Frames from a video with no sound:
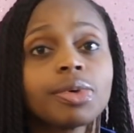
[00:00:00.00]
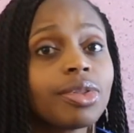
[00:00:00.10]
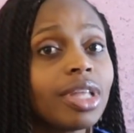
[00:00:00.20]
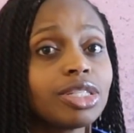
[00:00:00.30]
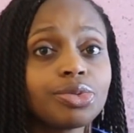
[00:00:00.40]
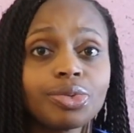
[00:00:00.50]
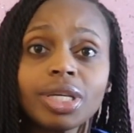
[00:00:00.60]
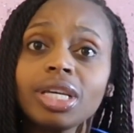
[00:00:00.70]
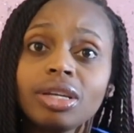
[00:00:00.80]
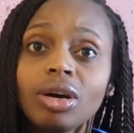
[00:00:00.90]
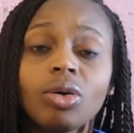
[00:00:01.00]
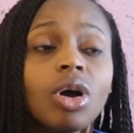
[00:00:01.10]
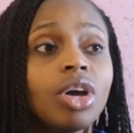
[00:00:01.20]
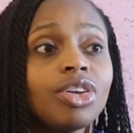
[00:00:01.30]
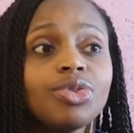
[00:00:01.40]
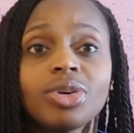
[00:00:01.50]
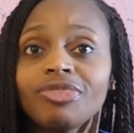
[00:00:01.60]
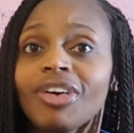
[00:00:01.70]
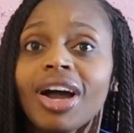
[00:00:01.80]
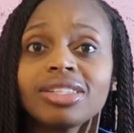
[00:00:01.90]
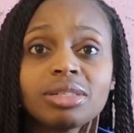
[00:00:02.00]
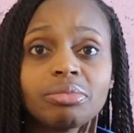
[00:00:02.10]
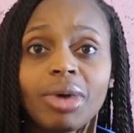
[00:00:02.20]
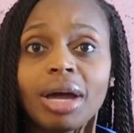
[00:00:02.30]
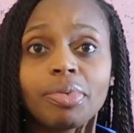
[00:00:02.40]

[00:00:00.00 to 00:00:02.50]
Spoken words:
whether that's through keto. You can find some of my